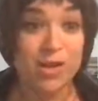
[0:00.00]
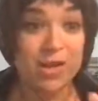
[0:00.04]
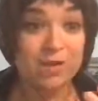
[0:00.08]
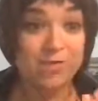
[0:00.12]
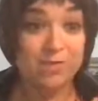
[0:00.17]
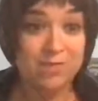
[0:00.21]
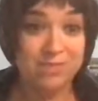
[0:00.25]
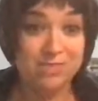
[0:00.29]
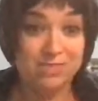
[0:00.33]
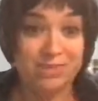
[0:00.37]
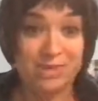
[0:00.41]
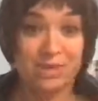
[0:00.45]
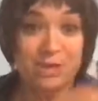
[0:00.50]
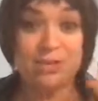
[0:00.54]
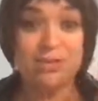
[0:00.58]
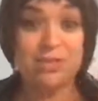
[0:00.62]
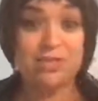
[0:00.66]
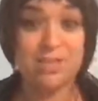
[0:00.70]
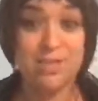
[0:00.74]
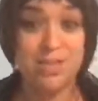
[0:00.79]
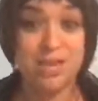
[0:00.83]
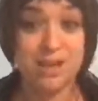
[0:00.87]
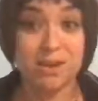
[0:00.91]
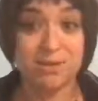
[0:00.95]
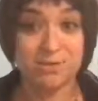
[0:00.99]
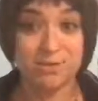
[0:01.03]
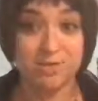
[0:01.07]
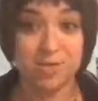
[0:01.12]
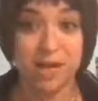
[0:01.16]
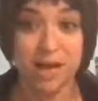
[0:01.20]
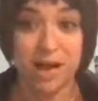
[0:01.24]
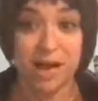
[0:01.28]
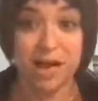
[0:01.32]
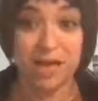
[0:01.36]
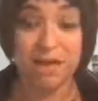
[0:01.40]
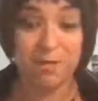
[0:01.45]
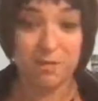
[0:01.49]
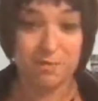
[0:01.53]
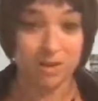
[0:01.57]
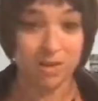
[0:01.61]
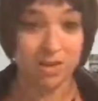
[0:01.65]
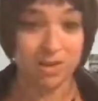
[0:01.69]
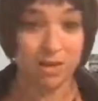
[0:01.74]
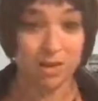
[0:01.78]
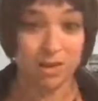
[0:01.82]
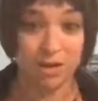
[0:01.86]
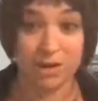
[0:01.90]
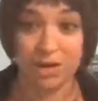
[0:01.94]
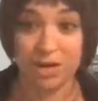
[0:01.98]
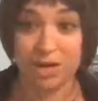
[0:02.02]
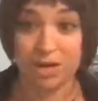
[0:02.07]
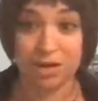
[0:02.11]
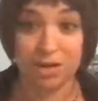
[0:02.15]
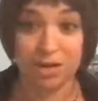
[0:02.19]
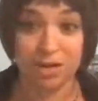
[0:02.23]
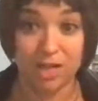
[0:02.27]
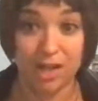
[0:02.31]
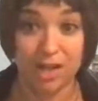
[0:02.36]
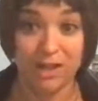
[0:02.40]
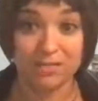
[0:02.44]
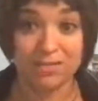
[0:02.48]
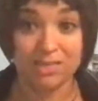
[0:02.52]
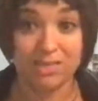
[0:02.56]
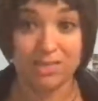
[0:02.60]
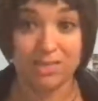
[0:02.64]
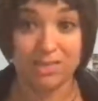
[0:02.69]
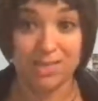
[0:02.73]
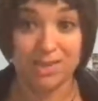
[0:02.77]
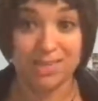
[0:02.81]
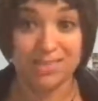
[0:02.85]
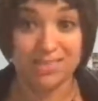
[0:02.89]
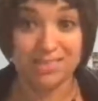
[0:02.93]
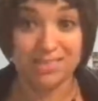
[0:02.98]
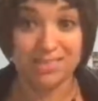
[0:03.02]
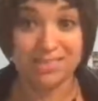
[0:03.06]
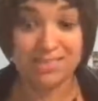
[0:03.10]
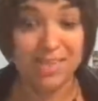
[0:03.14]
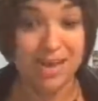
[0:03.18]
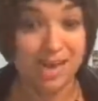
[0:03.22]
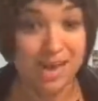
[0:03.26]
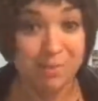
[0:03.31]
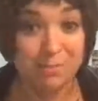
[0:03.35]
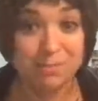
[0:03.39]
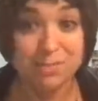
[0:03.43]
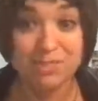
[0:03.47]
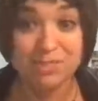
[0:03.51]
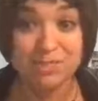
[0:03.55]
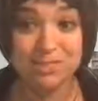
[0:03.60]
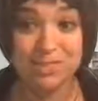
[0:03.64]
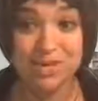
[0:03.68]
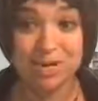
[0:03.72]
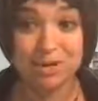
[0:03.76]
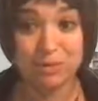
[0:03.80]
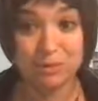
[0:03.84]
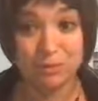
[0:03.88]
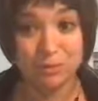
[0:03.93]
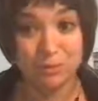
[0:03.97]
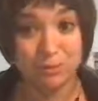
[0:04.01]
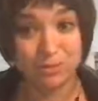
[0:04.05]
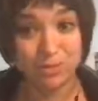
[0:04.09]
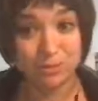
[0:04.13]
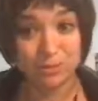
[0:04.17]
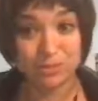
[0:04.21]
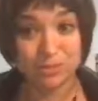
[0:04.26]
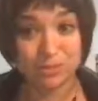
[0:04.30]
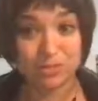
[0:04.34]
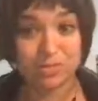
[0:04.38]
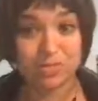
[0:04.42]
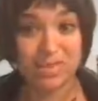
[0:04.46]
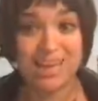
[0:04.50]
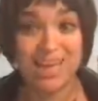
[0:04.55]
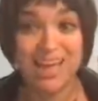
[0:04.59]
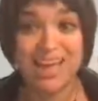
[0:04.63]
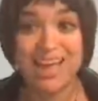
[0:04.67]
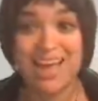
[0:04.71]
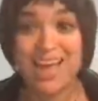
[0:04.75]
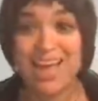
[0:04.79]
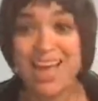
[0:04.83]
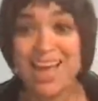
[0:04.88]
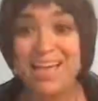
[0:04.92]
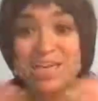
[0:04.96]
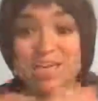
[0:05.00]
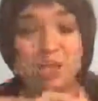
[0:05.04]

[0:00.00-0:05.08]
We have a scarcity of time in our lives today. Time is a scarce resource.